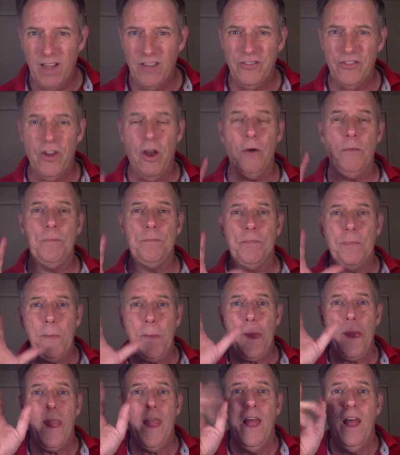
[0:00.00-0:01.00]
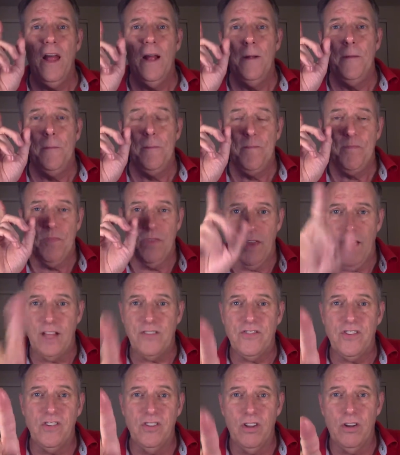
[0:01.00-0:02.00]
So,
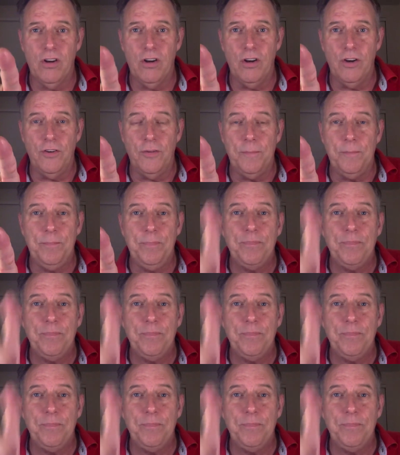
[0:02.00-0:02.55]
lesson learned.